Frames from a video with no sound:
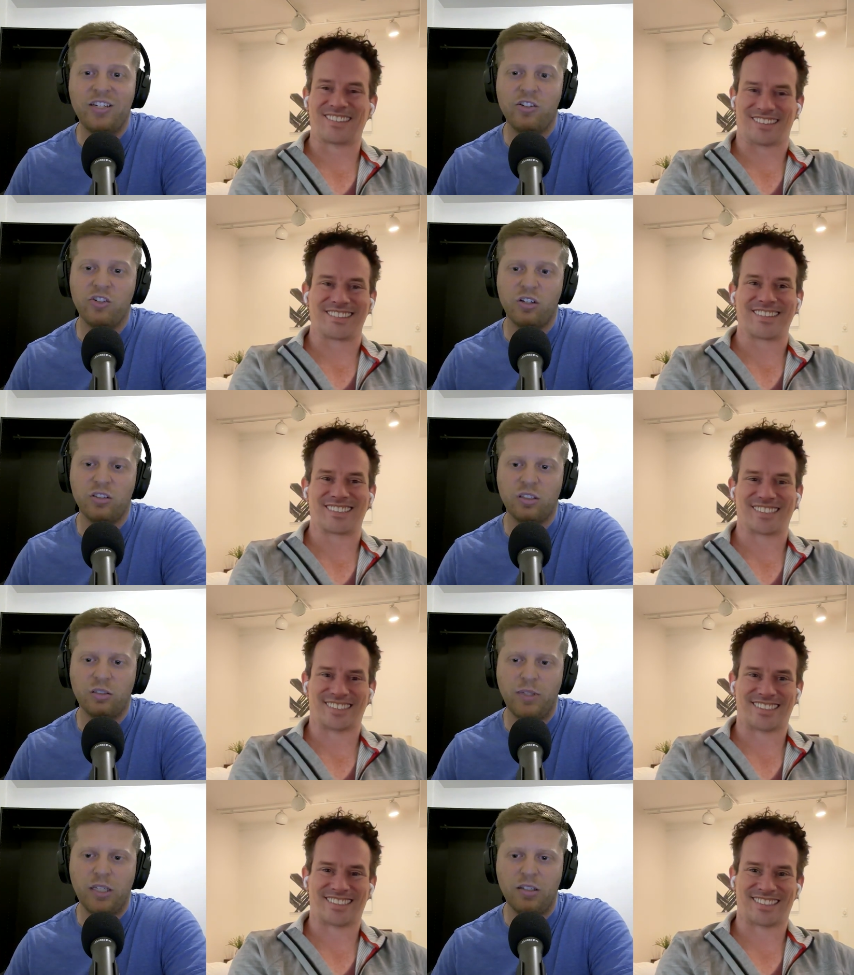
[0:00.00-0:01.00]
Speaker 1: years younger than
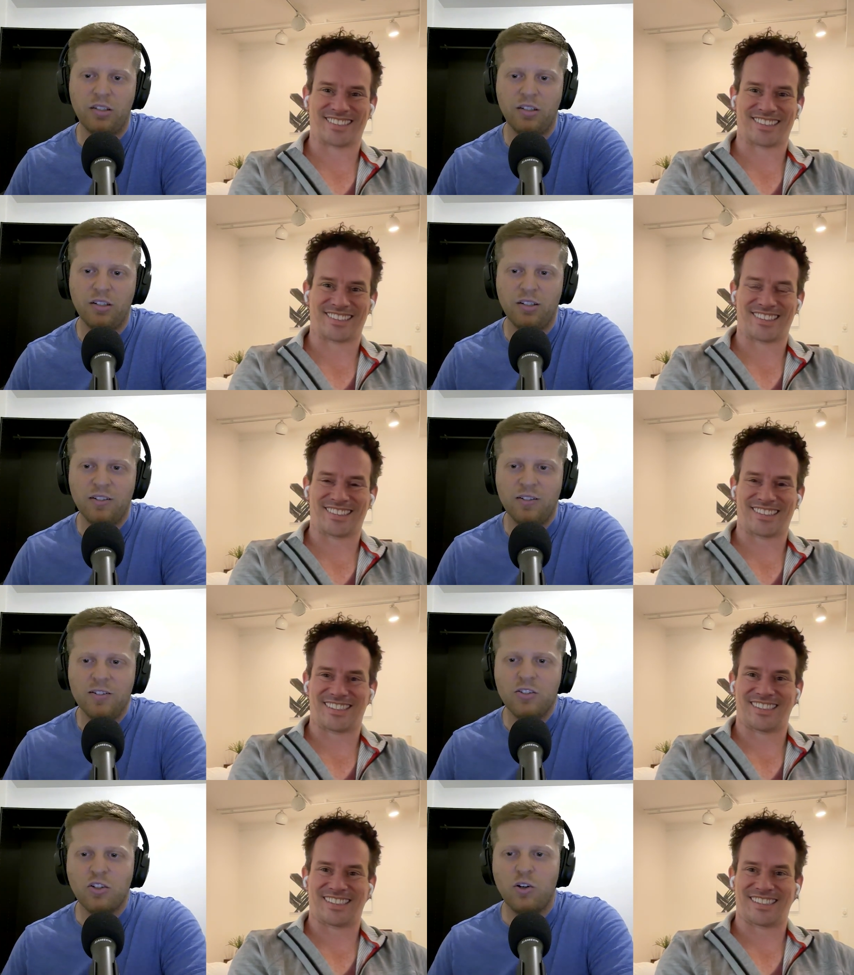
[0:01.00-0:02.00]
me.
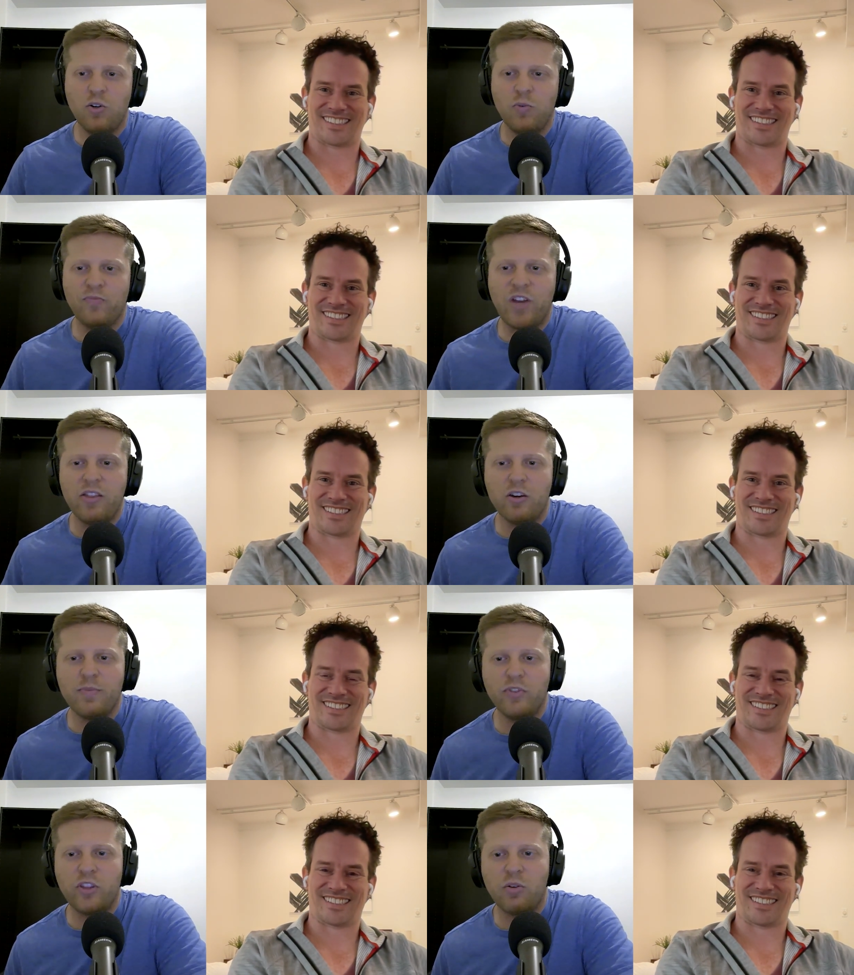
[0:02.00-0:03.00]
So I, there,
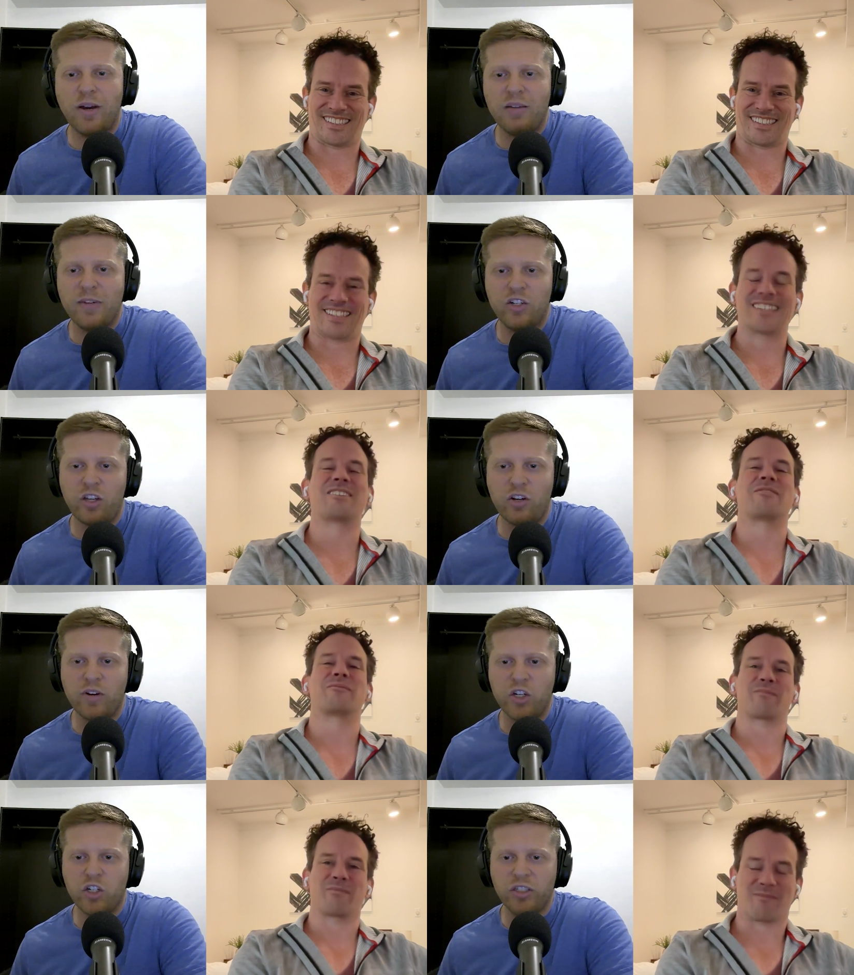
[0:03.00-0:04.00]
there might've been a
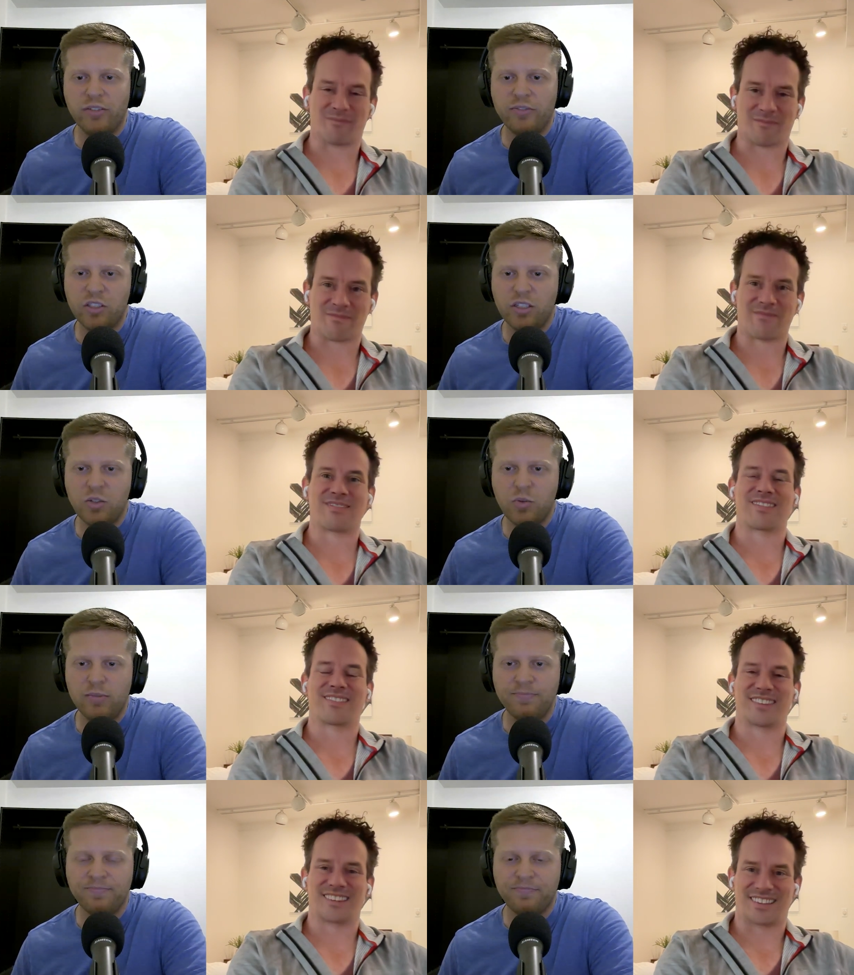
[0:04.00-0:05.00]
generational difference as well.
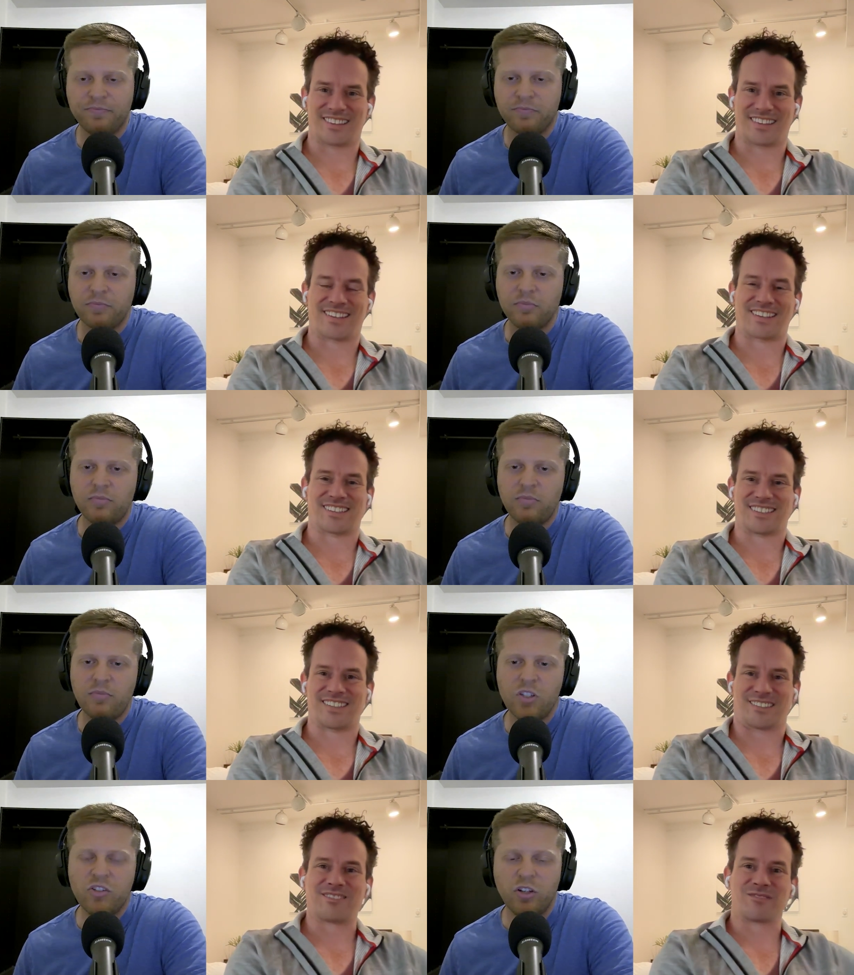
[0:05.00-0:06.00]

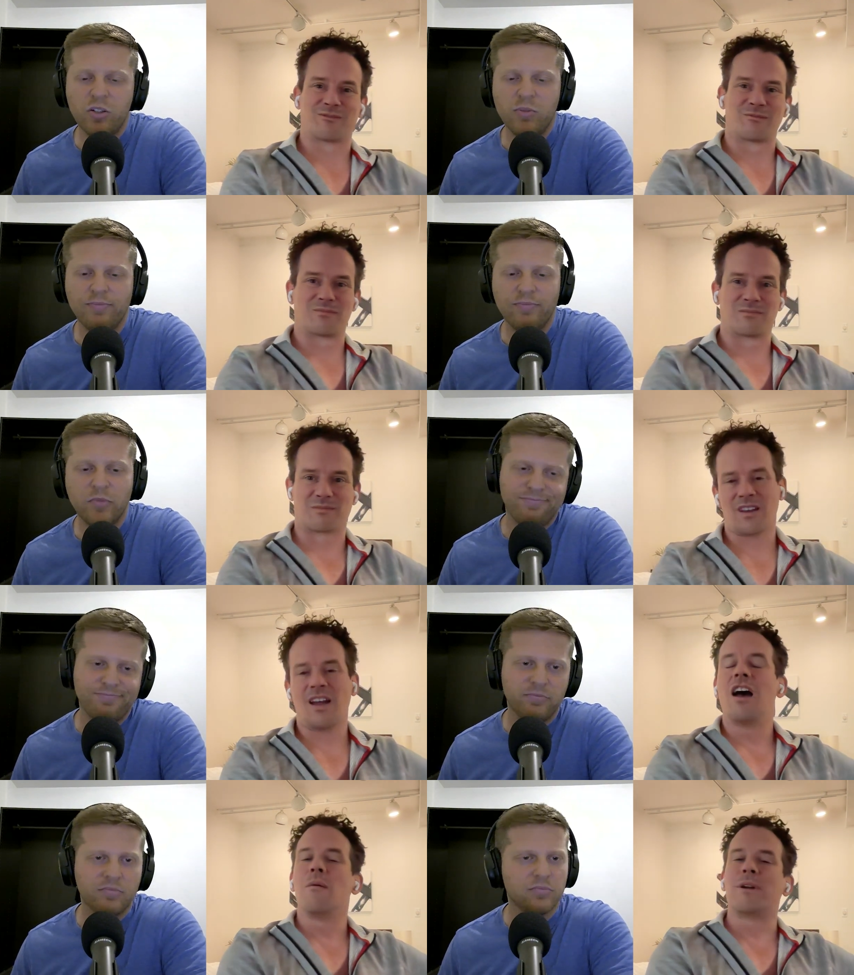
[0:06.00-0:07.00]
Speaker 2: So.
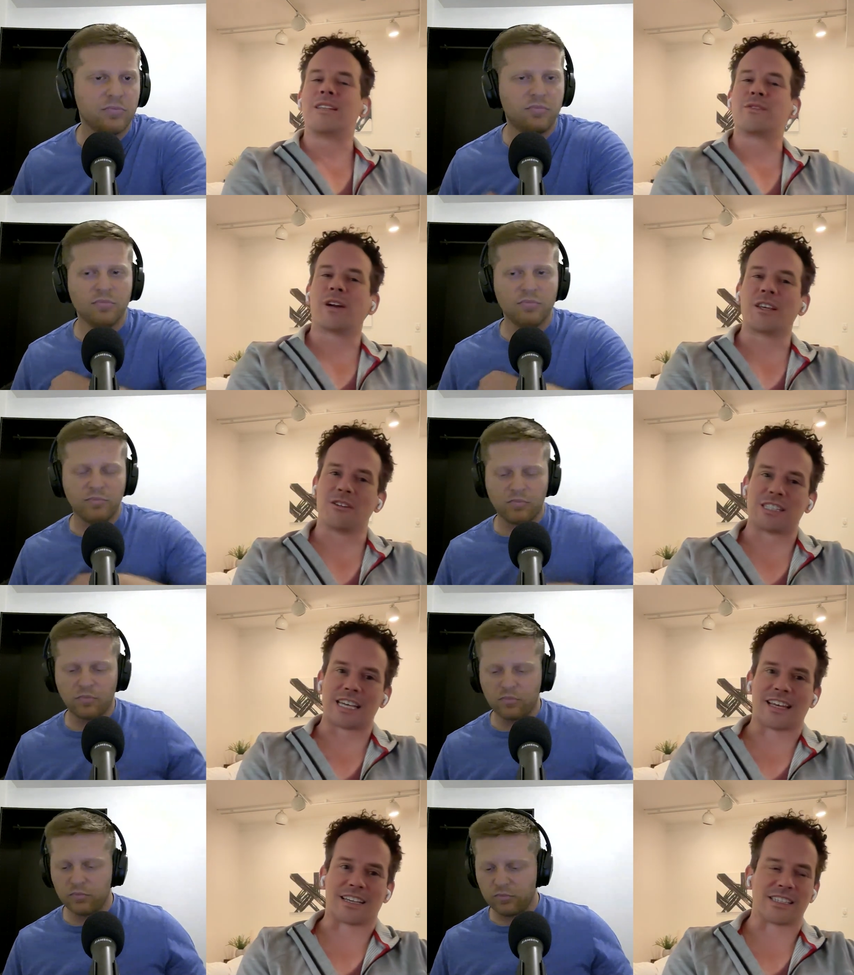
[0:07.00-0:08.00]
But it's funny you say
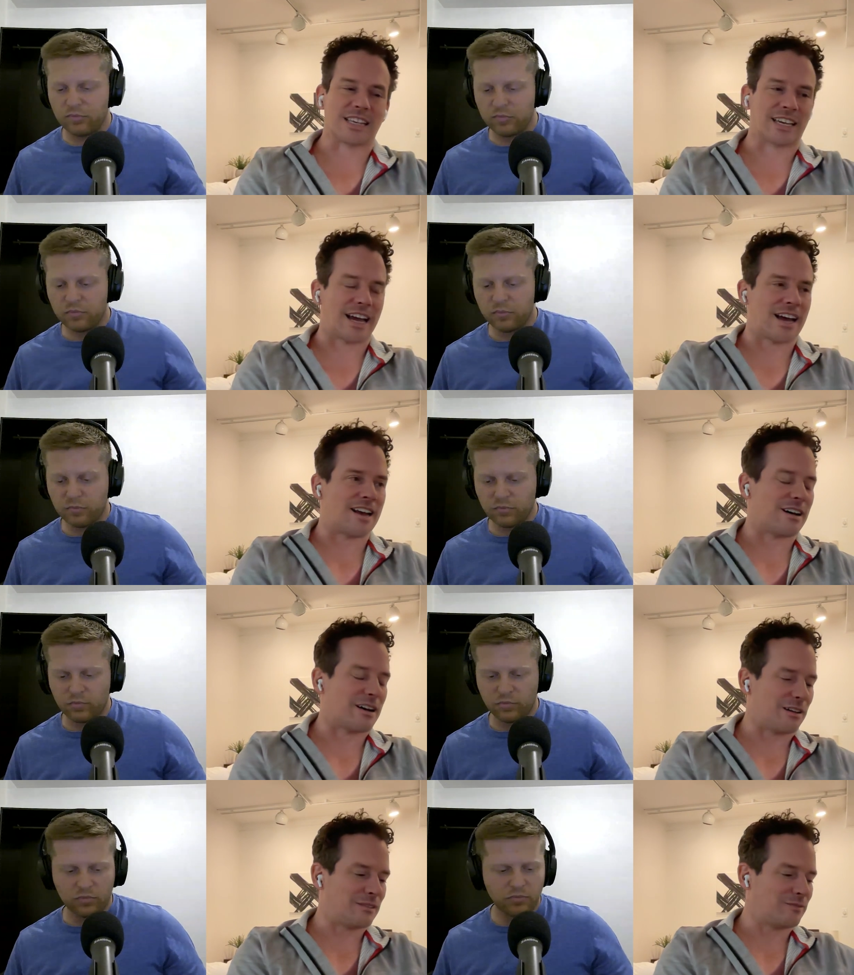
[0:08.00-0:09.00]
that, because like I got
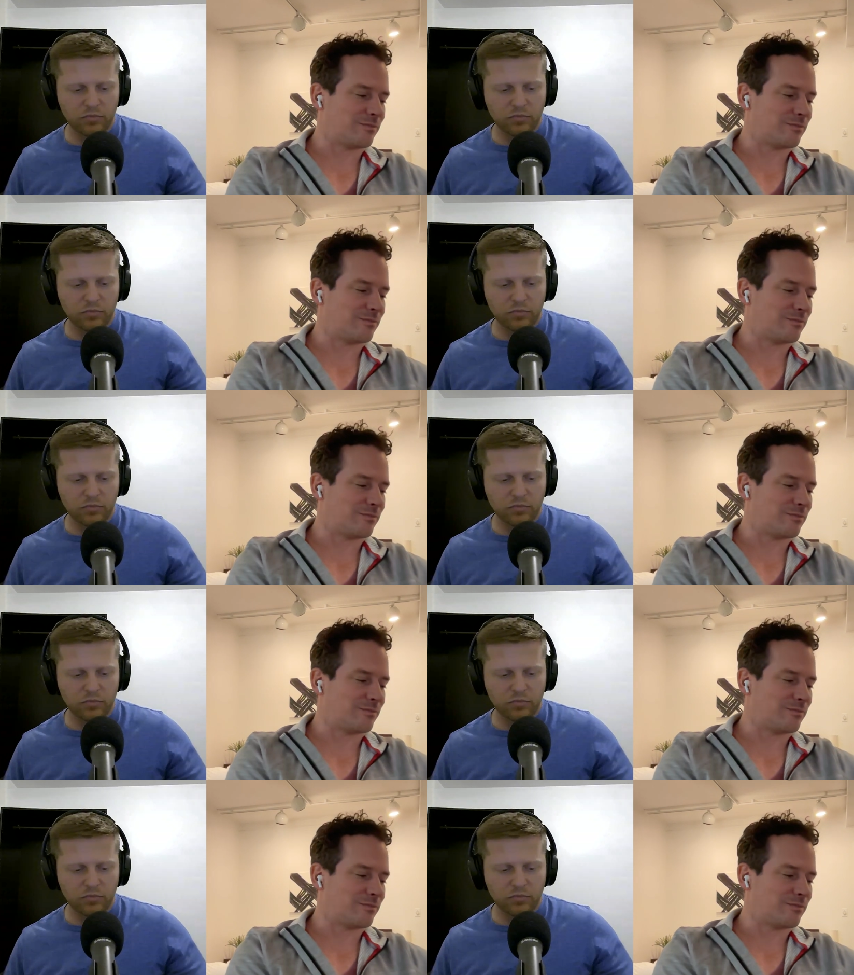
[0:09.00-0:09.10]
a,